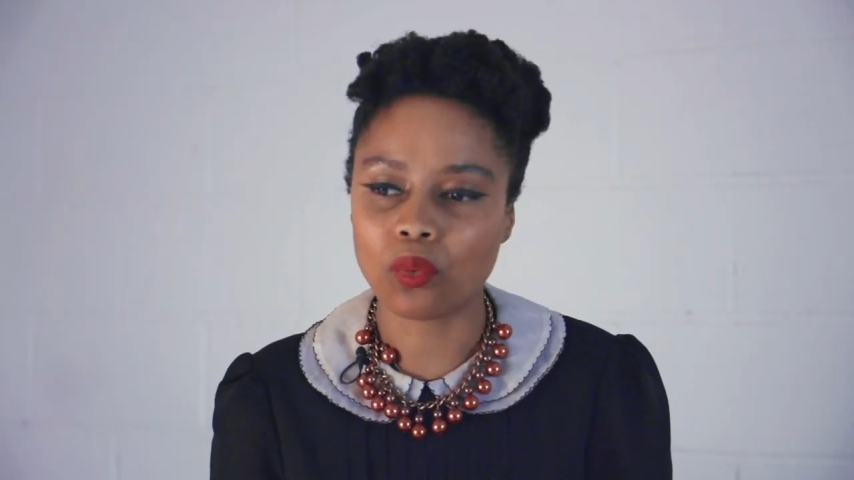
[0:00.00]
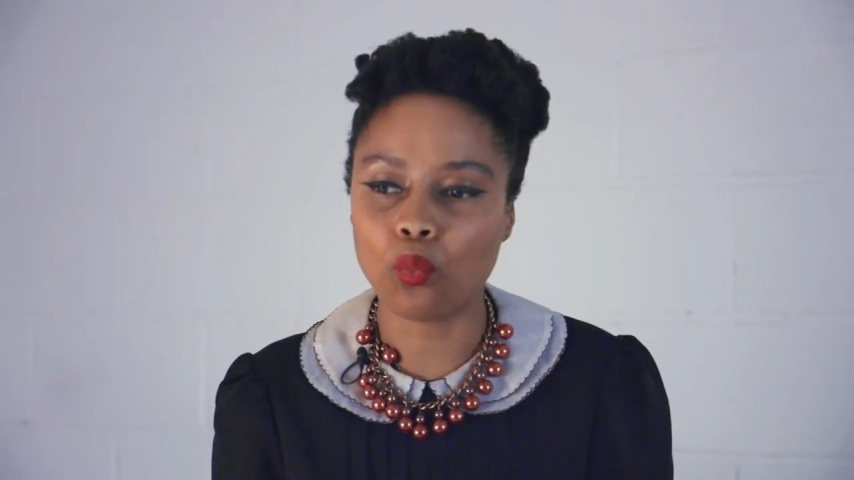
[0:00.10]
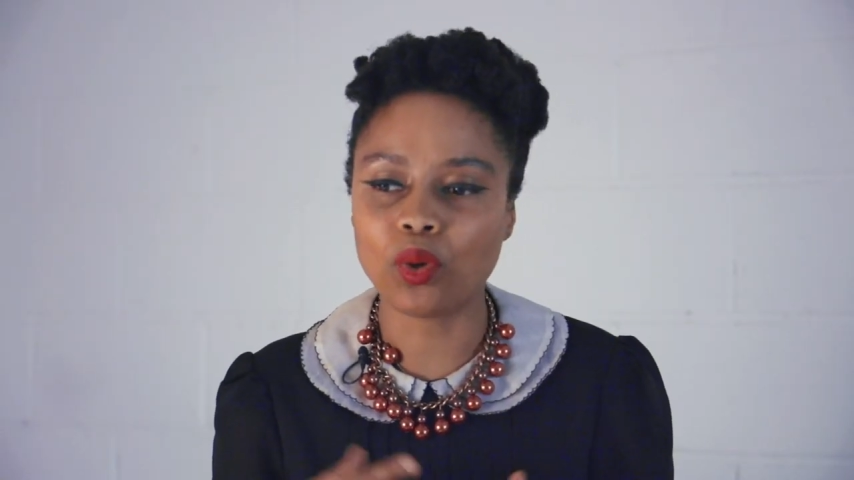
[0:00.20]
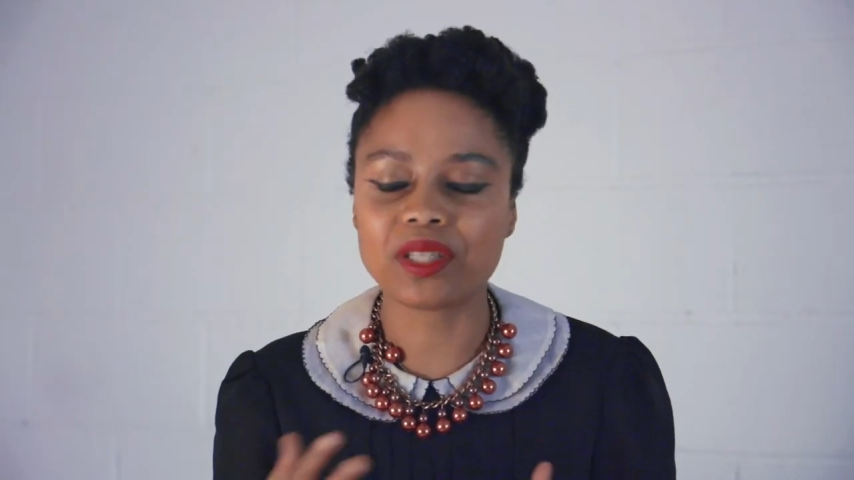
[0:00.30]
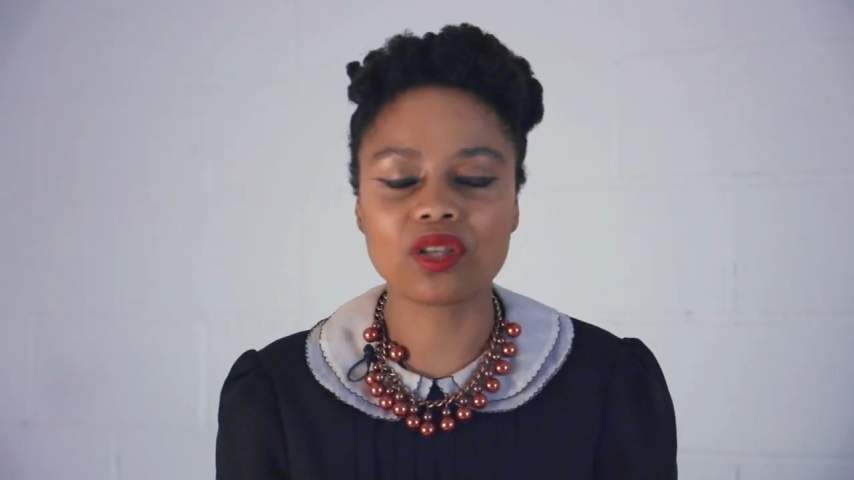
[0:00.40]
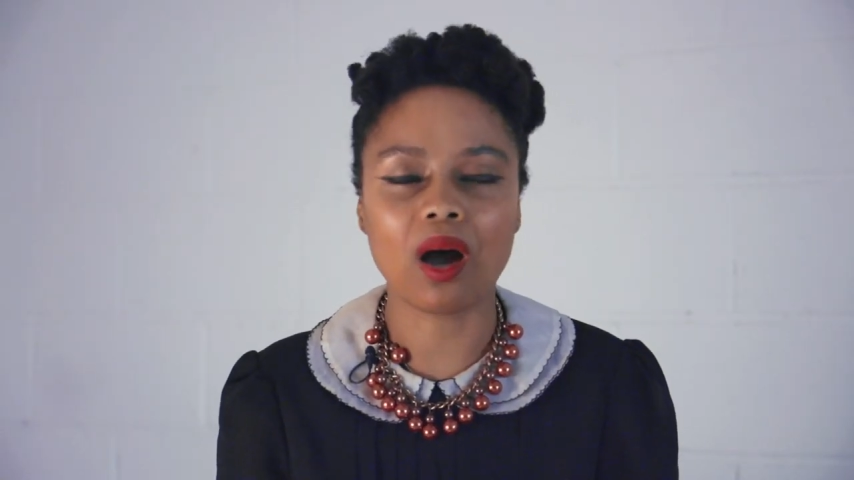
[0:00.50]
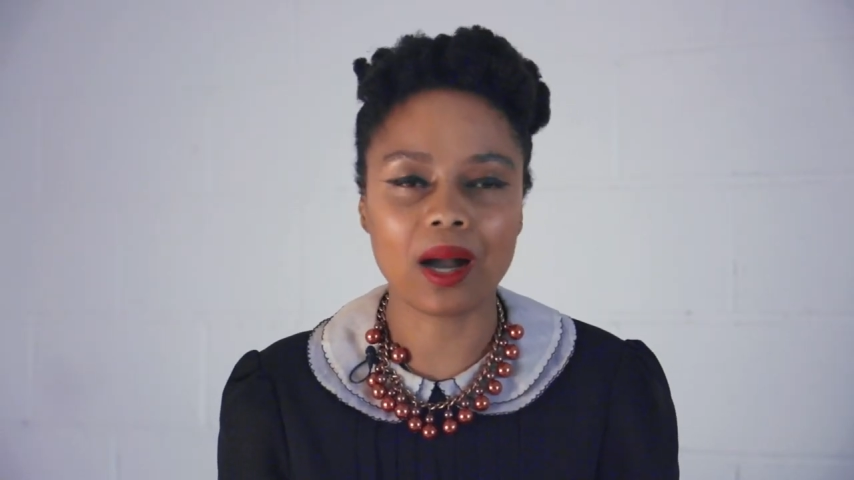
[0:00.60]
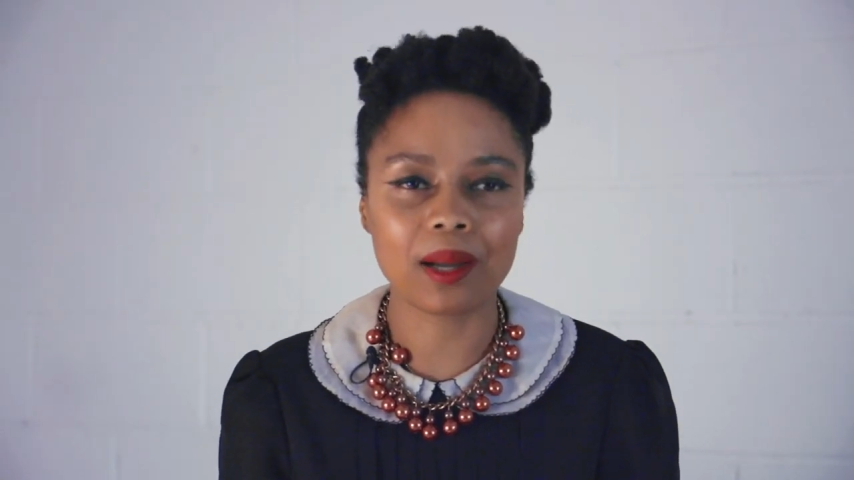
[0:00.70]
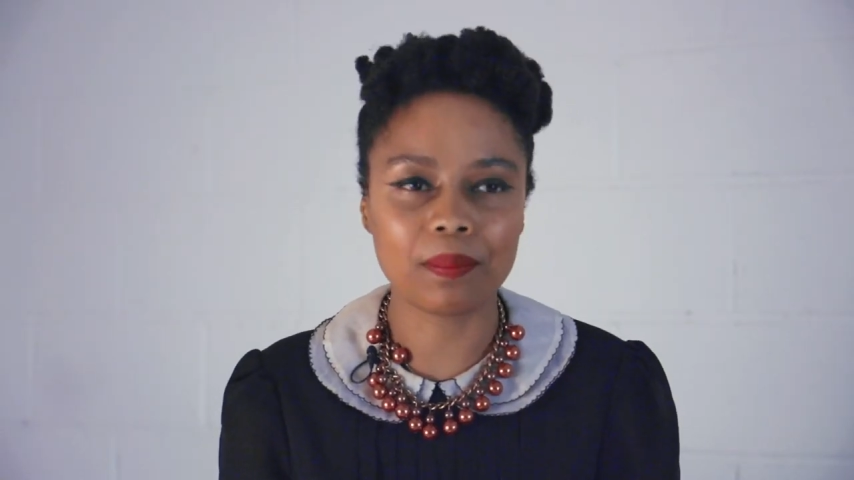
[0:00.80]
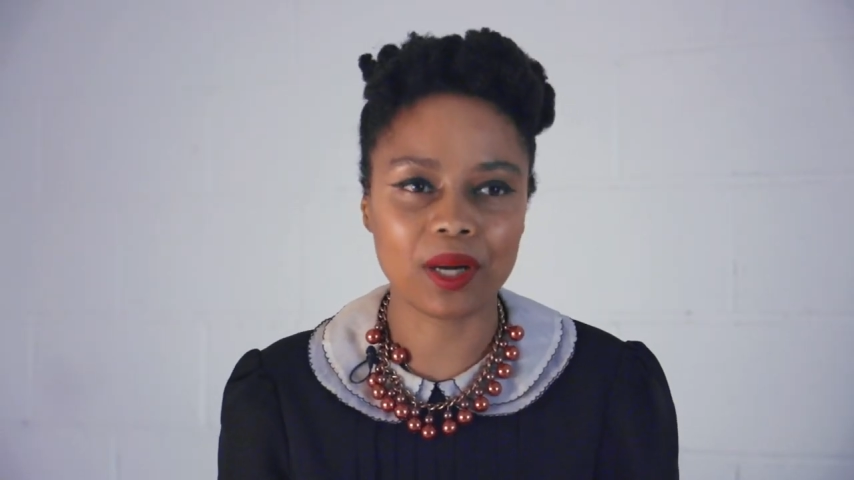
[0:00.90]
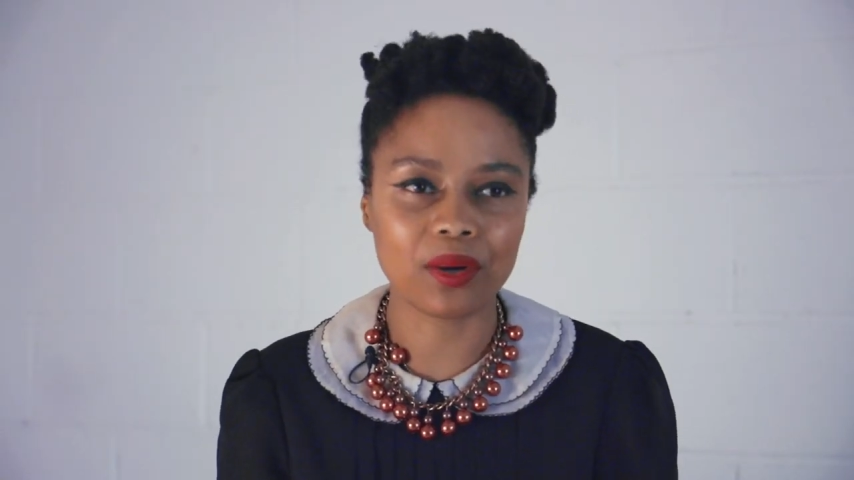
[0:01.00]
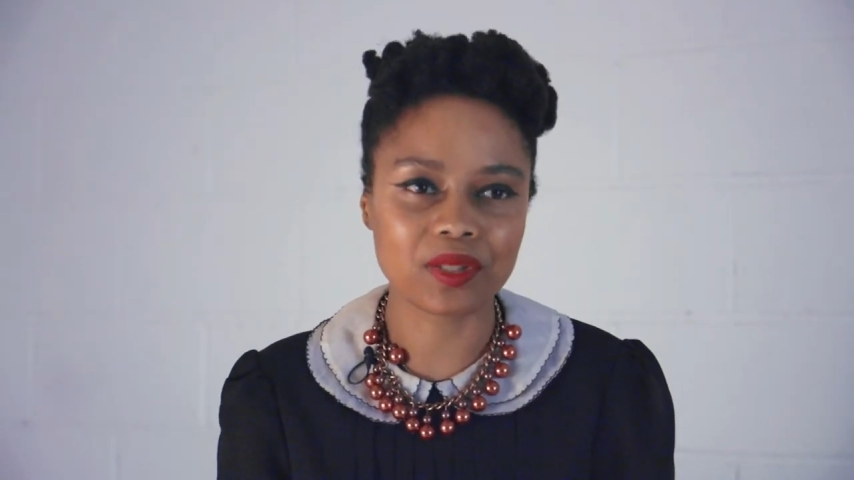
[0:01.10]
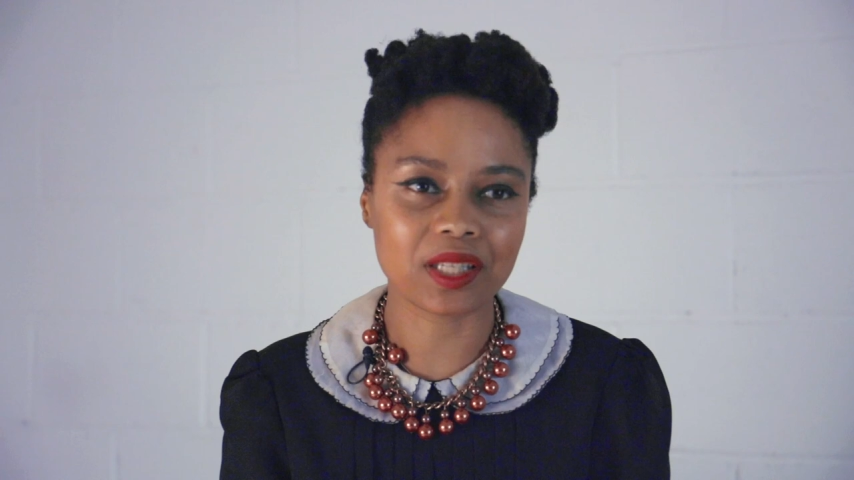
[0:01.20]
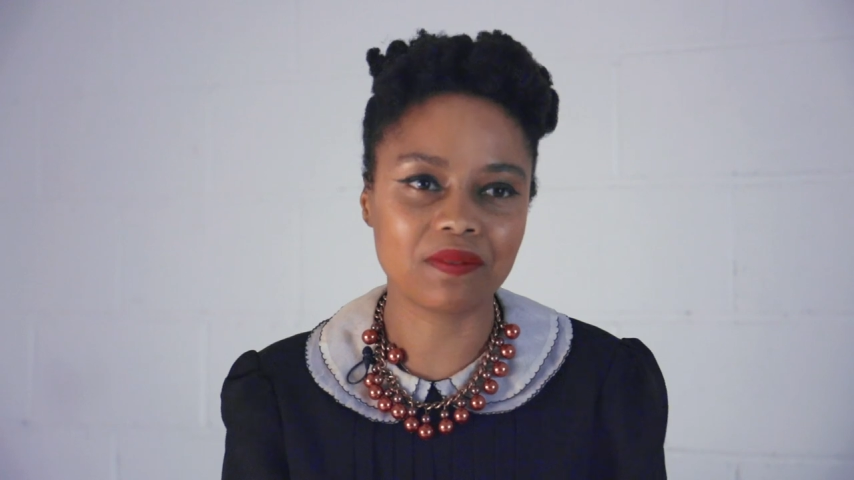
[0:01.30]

would talk about